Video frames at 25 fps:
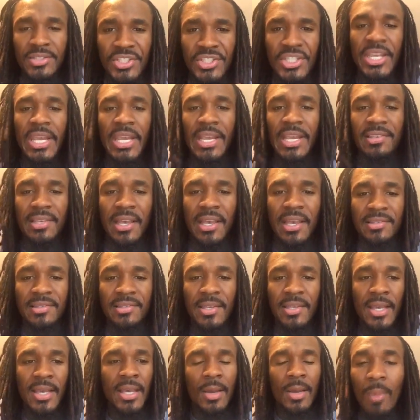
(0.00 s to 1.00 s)

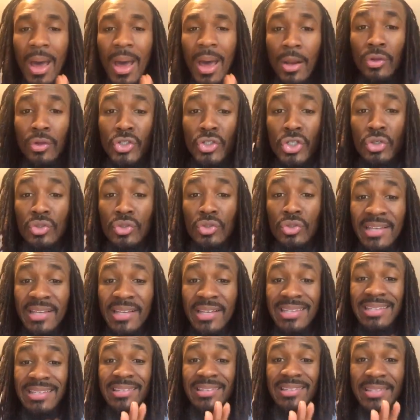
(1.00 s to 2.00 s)
Jesus, why don't you
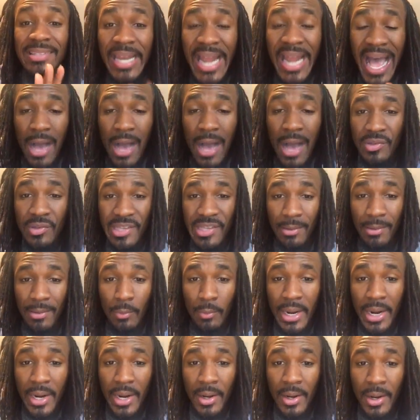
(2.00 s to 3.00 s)
just sit down
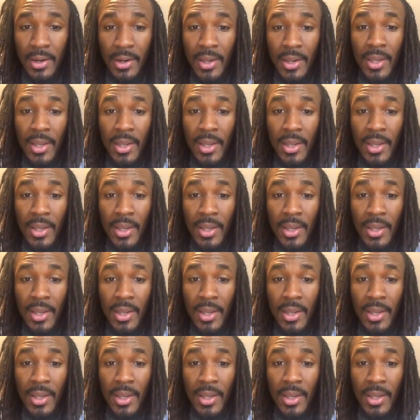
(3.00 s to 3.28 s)
somewhere,